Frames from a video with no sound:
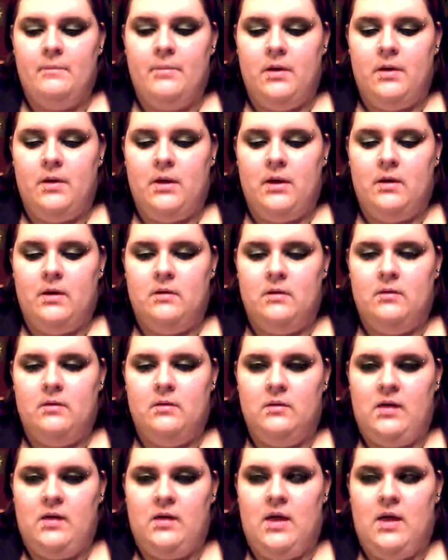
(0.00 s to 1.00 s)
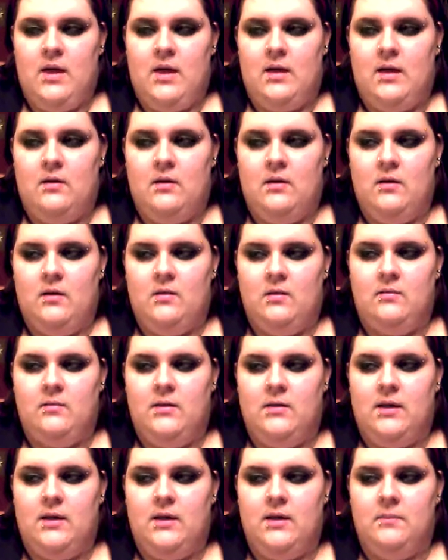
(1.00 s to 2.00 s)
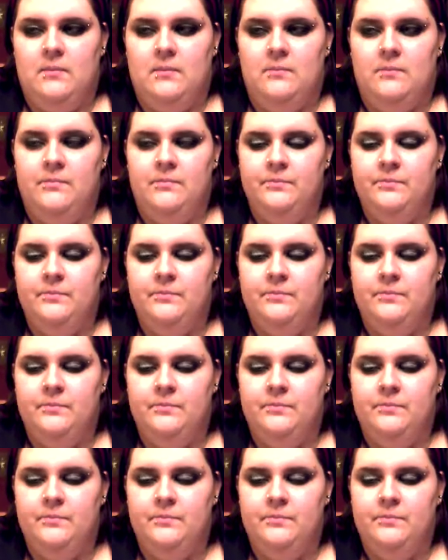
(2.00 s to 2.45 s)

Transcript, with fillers: But, uh, yeah, I love that game.